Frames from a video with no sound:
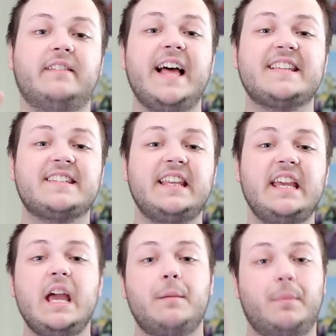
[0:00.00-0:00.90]
And
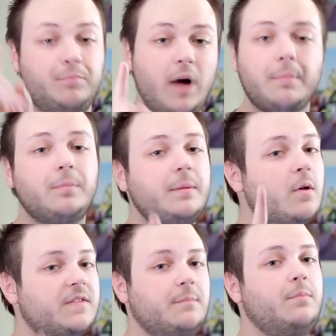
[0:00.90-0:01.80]
lastly, but probably
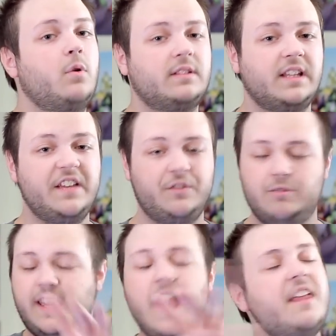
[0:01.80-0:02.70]
most importantly, if you
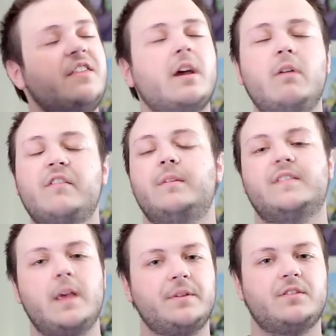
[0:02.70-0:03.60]
take anything away from
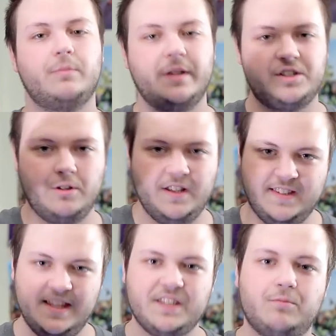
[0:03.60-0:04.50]
this episode, make sure it
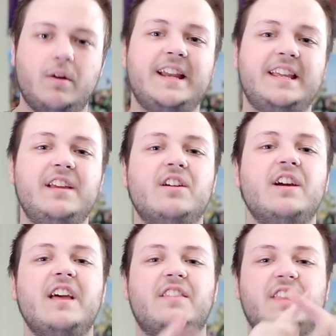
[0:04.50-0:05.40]
is this right
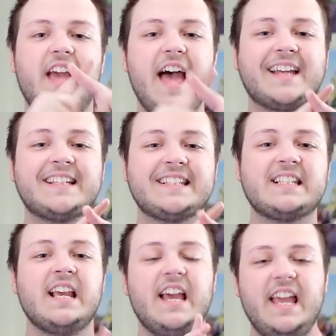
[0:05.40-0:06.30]
here, the
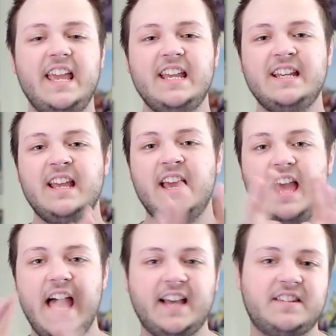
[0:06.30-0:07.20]
X in
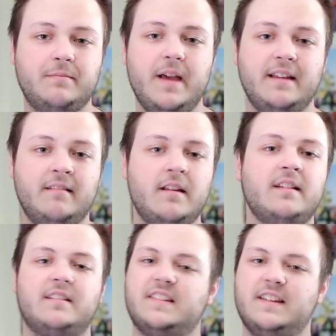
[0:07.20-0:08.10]
X-Men
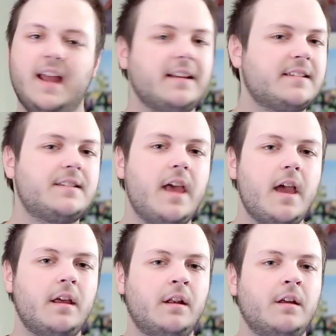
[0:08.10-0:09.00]
does not
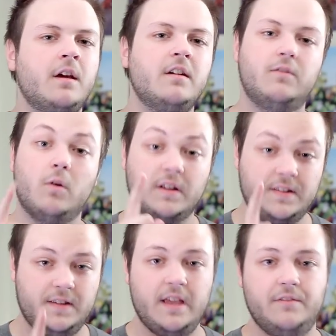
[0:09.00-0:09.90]
stand for
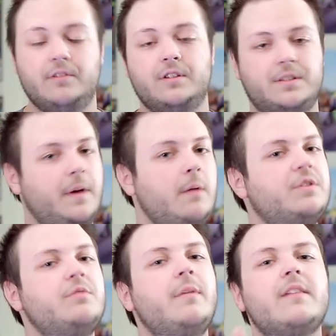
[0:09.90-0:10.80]
Xavier, despite
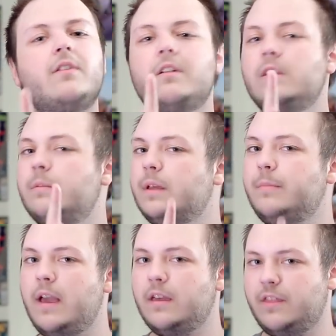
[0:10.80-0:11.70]
what you may have heard on the Big
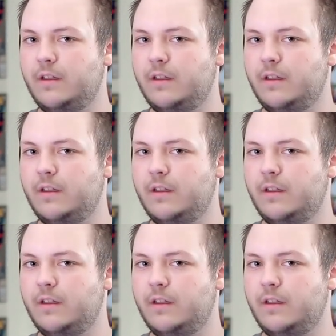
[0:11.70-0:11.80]
Bang